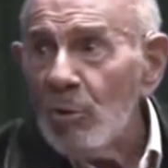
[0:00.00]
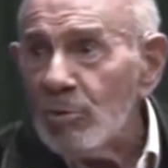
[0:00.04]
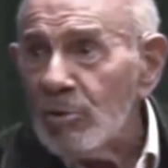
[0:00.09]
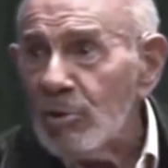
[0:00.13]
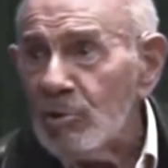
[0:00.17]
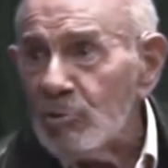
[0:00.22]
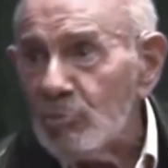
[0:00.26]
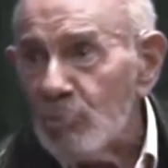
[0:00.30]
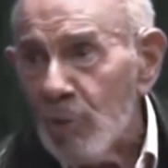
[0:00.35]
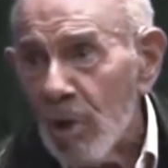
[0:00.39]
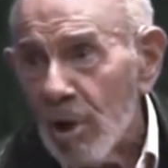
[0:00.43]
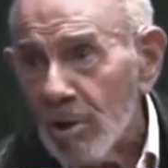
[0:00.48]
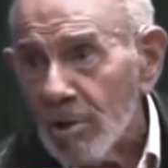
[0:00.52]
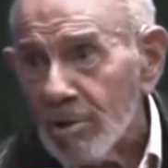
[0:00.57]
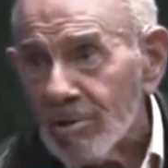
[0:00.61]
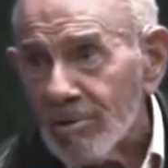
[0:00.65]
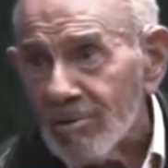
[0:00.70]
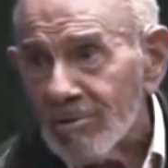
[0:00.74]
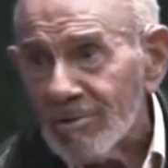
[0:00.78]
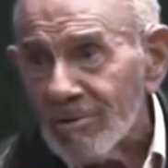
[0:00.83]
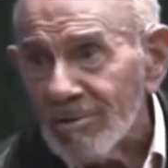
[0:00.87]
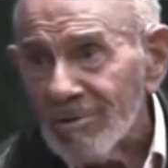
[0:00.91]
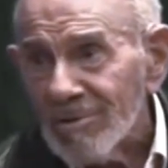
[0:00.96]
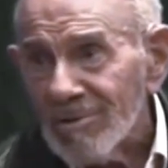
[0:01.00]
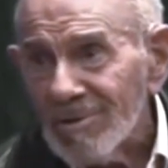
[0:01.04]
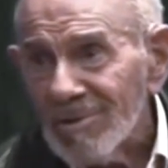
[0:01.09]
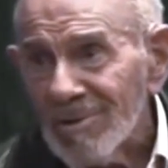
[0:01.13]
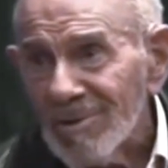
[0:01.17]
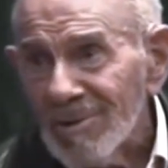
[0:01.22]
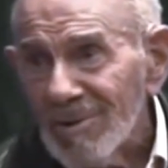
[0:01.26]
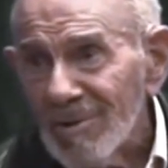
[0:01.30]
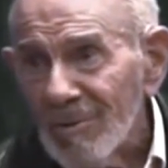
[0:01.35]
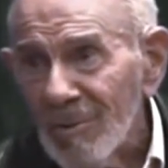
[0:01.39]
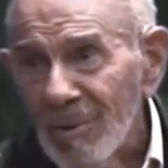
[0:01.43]
no to drugs.
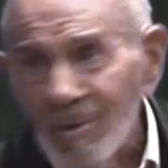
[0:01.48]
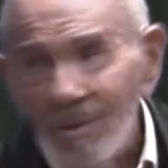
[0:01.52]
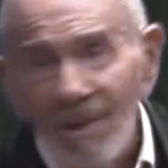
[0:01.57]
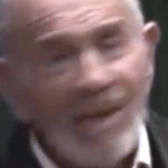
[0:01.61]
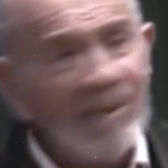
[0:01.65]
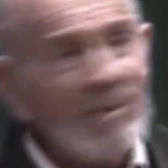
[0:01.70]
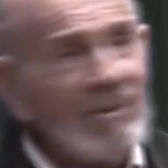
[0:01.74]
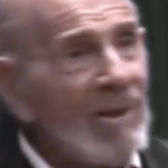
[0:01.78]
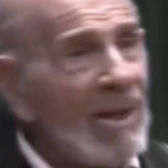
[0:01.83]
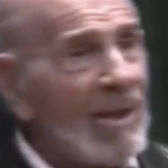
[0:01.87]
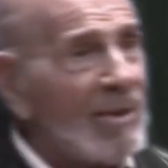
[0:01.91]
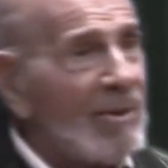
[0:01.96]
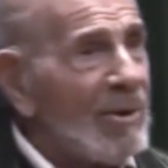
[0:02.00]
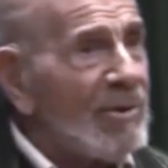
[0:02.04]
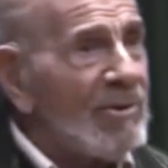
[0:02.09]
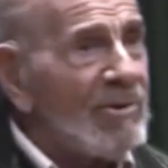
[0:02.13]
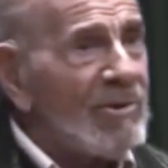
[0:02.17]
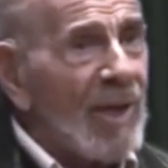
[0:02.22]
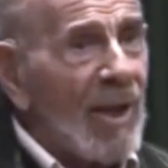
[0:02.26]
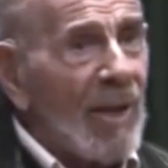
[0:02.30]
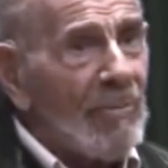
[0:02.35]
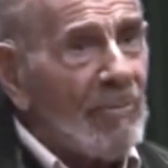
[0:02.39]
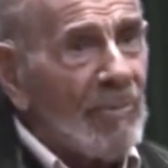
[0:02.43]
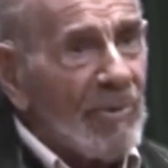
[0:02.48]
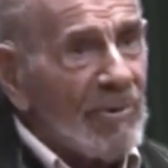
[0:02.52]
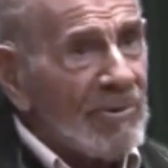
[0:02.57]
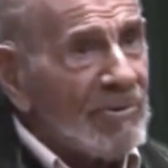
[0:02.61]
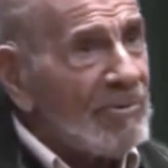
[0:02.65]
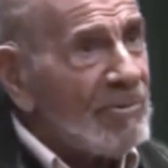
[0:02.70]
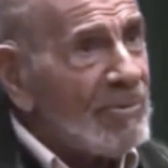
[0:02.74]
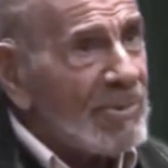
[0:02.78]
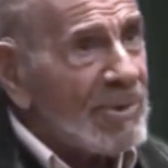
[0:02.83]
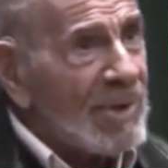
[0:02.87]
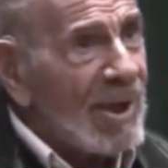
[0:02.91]
Well, that's not going to stop a
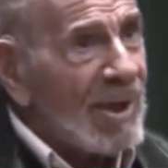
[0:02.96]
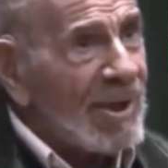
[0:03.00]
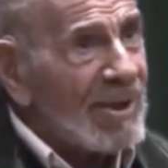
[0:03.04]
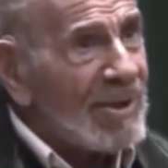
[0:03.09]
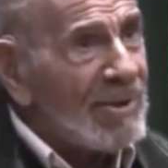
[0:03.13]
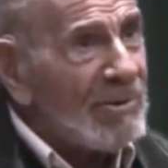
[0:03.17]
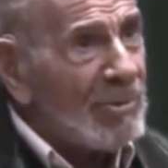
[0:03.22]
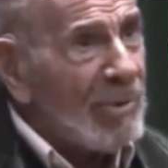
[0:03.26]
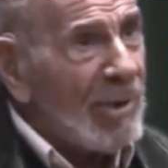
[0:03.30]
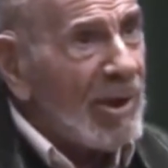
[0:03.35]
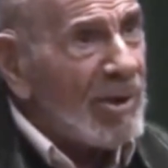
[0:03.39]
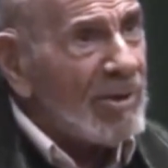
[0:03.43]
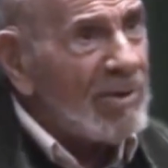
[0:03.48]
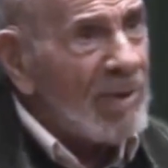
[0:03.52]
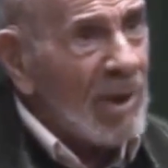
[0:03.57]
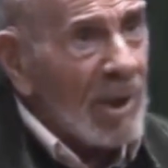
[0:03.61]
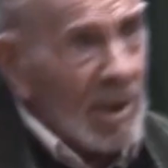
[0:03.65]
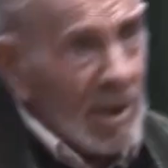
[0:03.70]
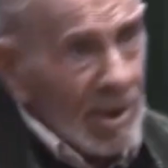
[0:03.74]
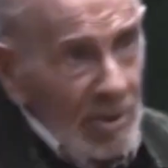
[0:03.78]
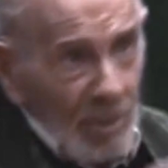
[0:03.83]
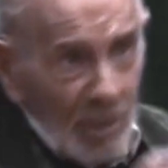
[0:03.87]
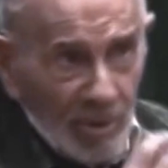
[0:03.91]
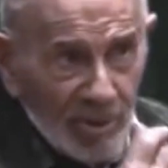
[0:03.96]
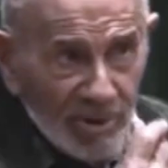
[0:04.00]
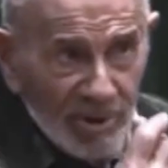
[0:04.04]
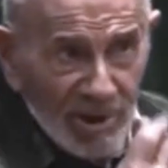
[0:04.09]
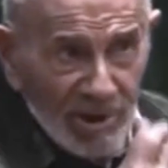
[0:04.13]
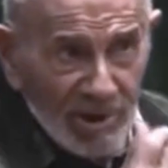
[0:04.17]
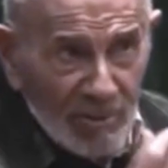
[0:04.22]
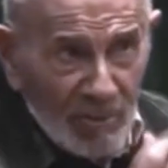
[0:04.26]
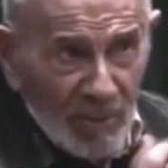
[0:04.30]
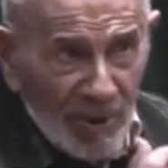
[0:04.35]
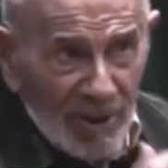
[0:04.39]
person from selling drugs as long
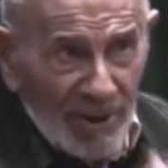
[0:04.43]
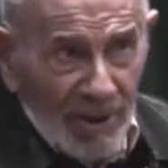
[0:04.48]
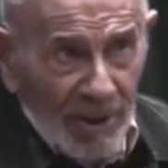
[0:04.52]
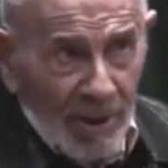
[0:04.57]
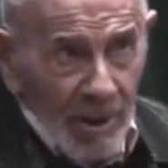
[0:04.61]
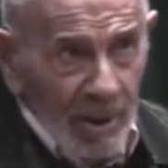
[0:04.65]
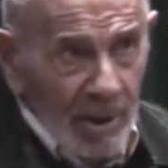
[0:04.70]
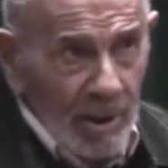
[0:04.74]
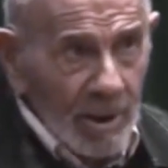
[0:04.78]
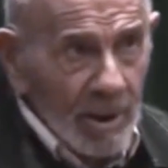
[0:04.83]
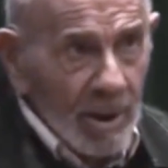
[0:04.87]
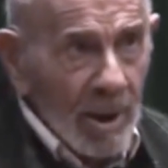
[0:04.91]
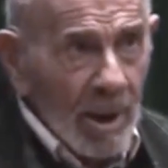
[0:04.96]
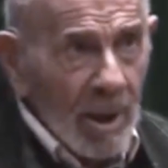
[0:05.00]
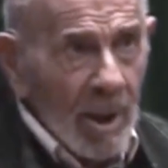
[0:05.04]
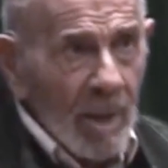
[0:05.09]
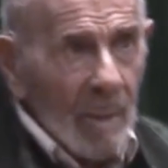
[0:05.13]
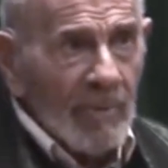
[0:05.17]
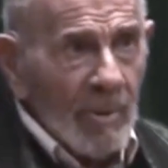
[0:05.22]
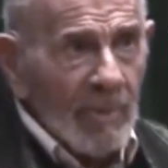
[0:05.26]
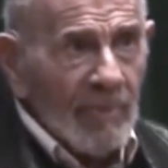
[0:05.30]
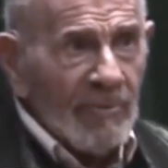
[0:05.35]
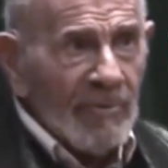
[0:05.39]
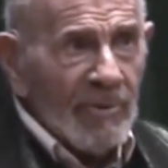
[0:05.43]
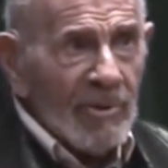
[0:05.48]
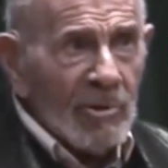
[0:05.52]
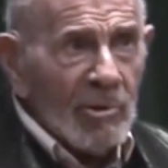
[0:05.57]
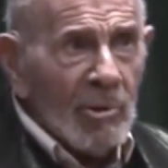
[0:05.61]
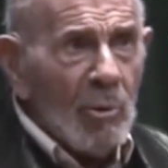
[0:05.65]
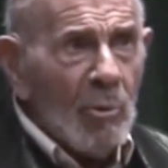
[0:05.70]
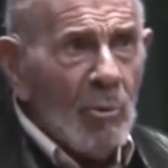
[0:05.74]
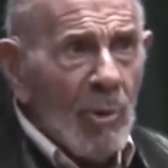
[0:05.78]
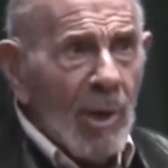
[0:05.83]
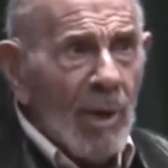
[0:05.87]
as there's money in it. But if you
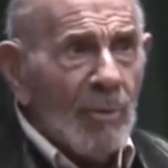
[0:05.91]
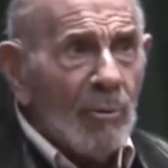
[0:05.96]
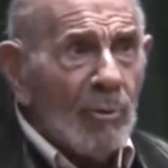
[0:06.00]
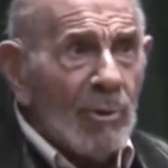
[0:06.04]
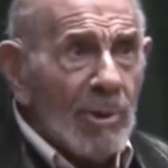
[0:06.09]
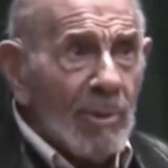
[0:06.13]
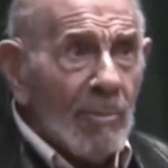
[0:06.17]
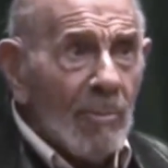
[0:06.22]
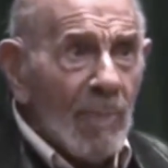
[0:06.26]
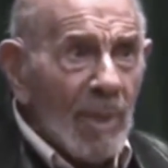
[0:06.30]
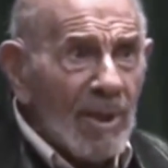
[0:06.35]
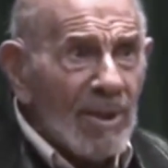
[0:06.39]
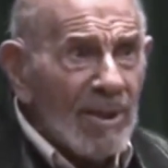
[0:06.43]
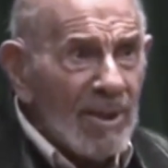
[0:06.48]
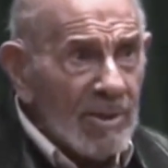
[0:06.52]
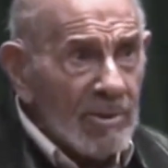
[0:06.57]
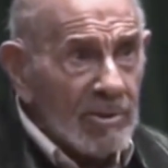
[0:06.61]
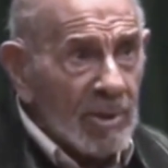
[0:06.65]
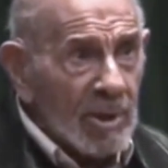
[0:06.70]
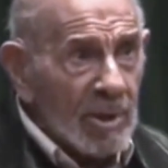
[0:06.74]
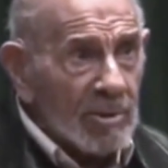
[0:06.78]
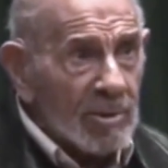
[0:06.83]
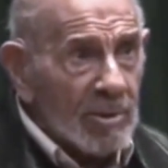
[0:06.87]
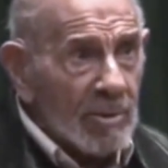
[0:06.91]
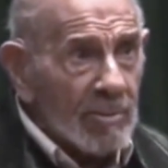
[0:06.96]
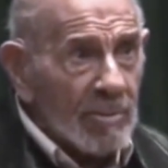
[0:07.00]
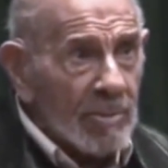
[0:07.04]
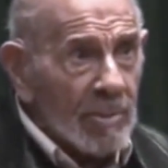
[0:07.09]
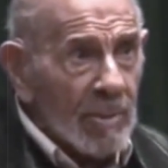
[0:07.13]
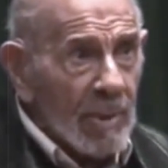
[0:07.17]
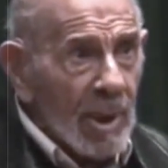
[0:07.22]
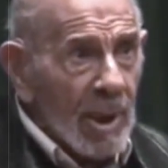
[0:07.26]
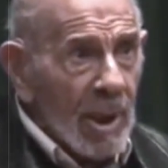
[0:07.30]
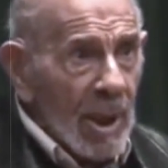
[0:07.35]
do away with the money
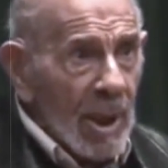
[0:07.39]
system